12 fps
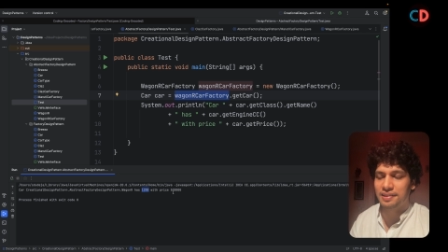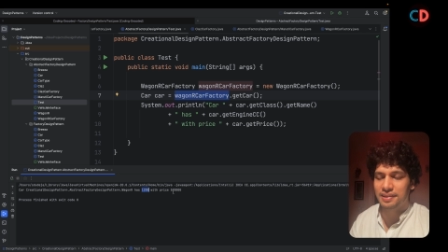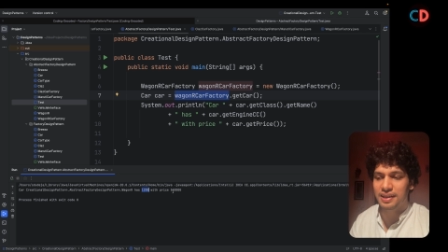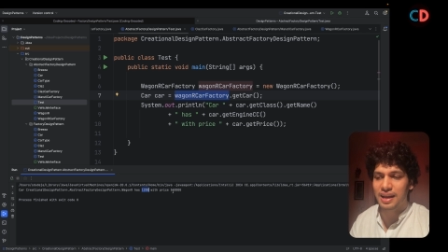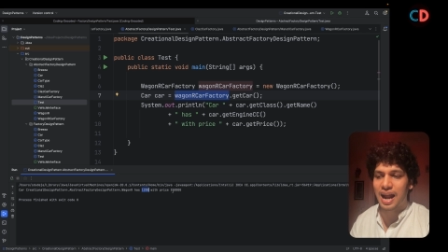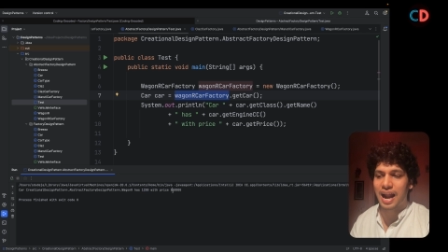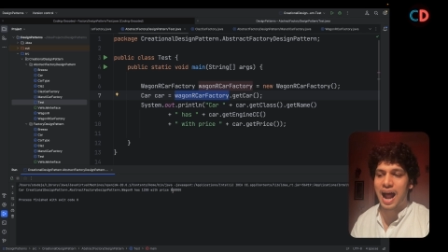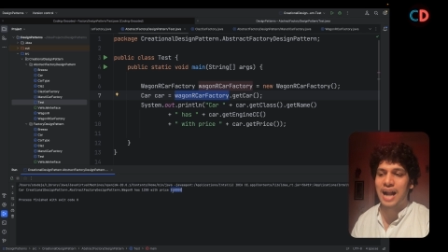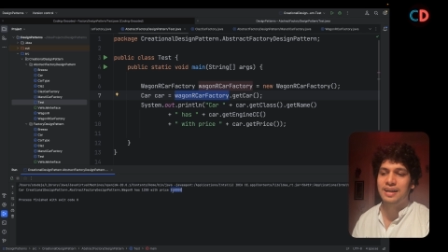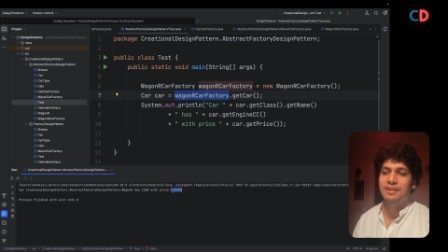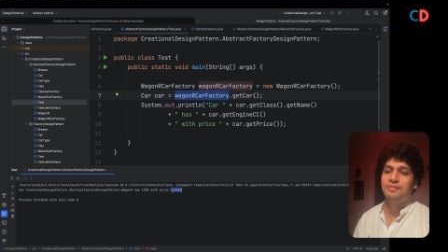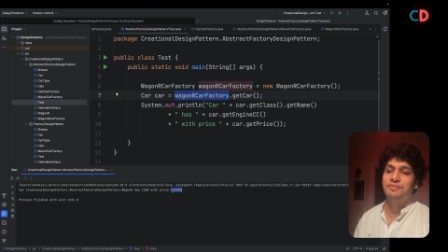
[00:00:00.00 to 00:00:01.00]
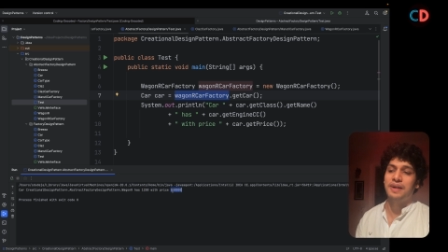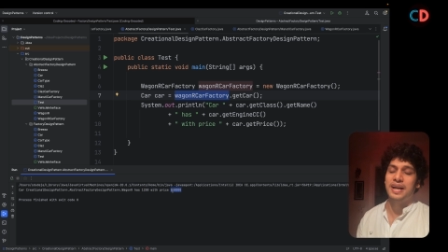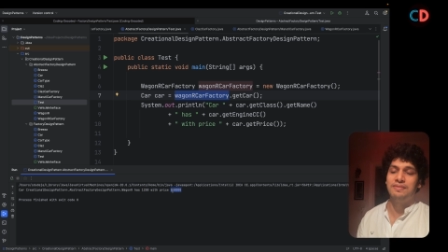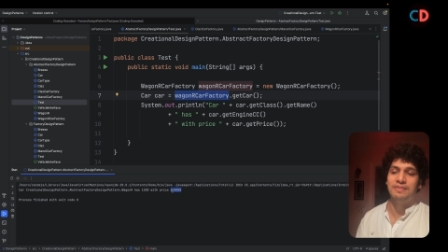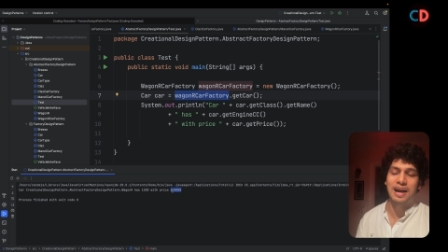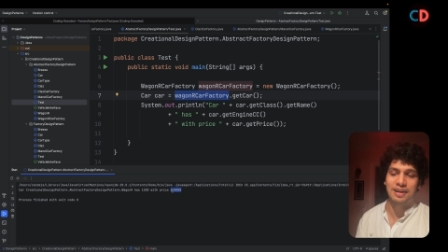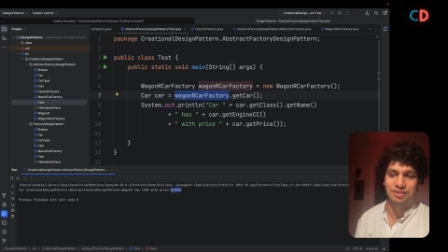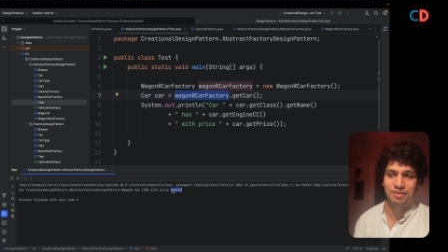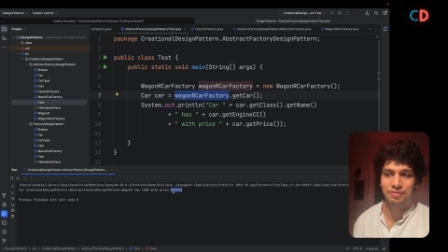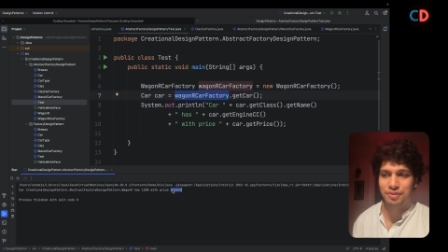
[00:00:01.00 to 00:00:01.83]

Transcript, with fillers: C at five lakhs of